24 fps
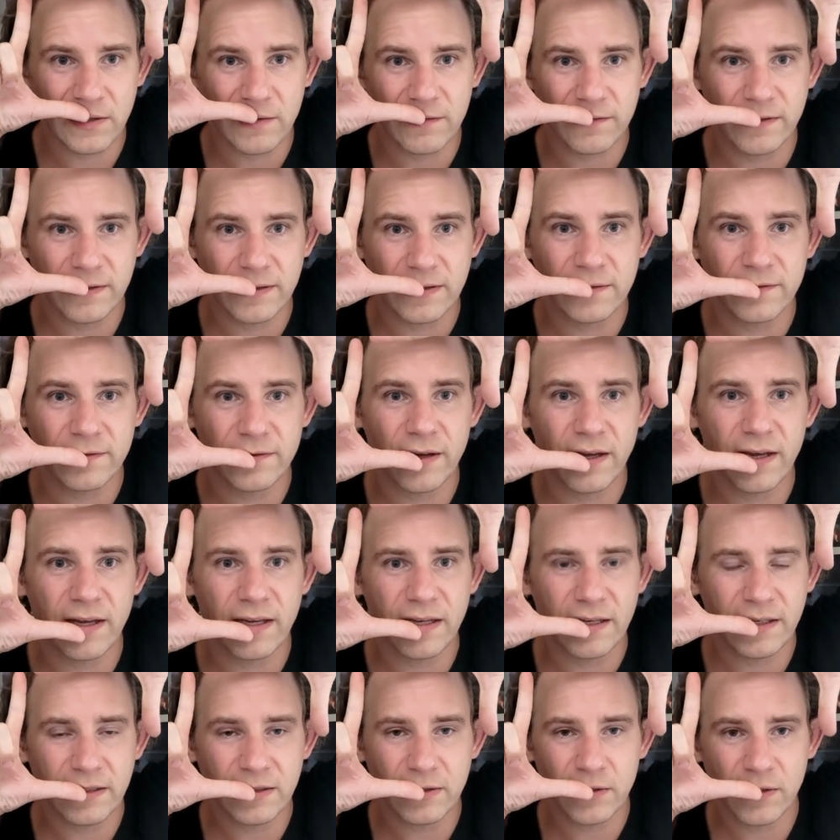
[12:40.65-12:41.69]
of his
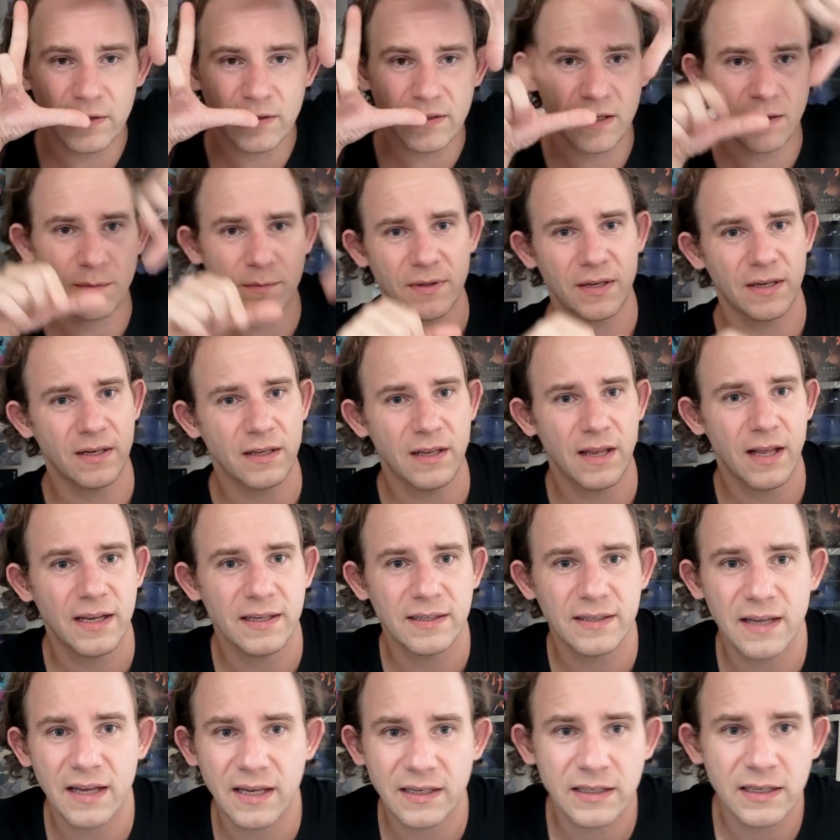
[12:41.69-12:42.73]
face or something like
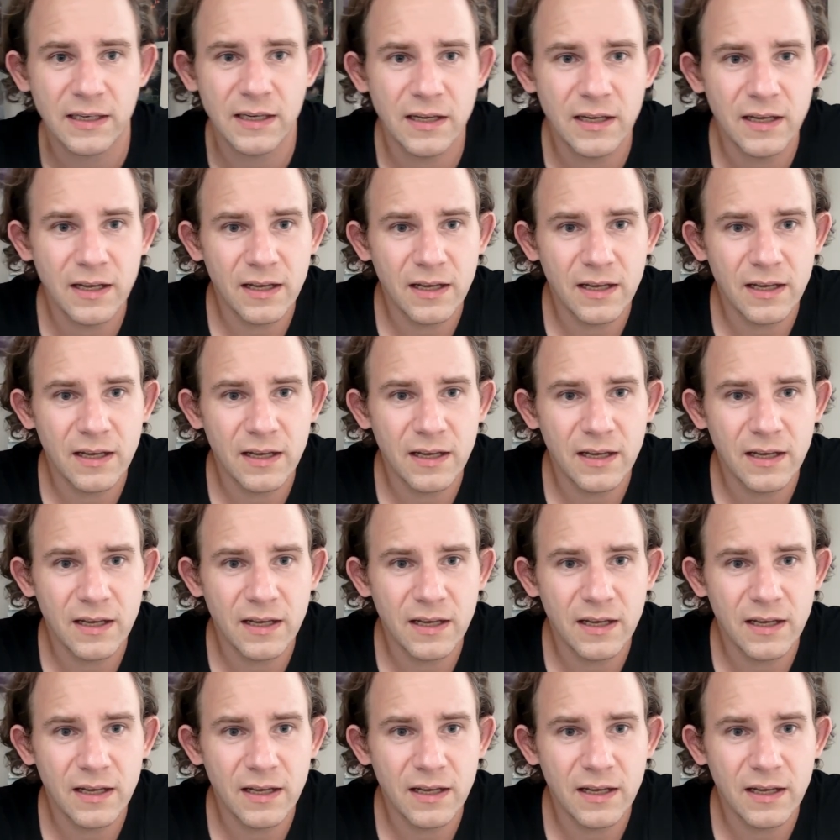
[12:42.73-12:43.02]
that,